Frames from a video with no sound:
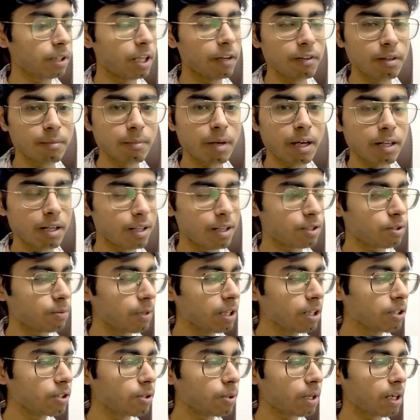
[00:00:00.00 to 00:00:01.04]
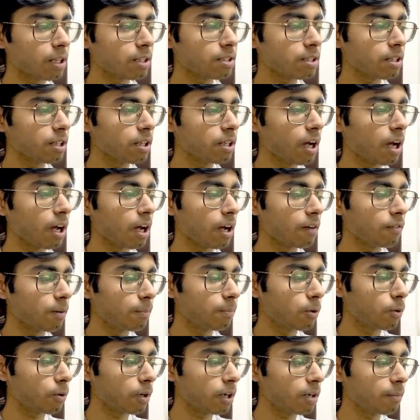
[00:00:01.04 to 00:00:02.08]
given my resume you can see i have
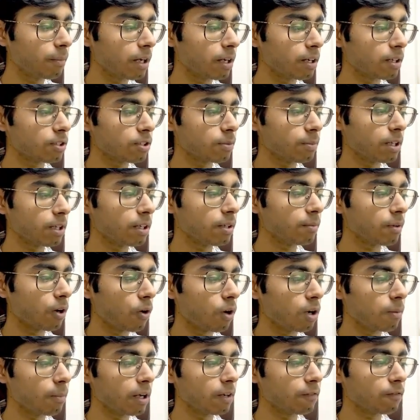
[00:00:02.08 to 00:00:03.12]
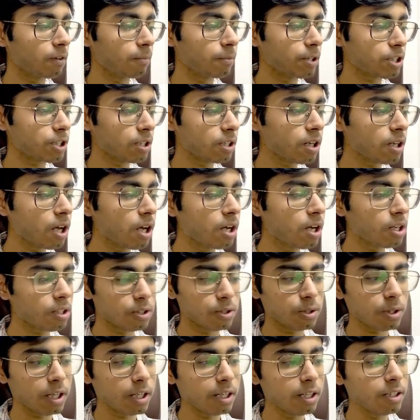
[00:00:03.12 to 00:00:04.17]
uploaded my resume all my information so
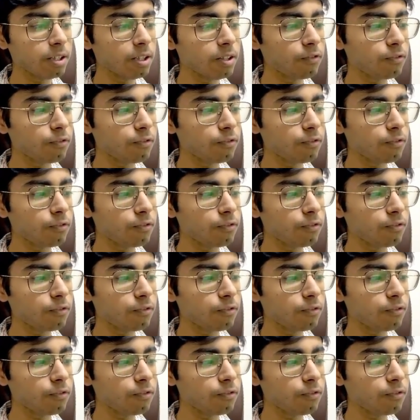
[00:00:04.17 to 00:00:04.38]
you can either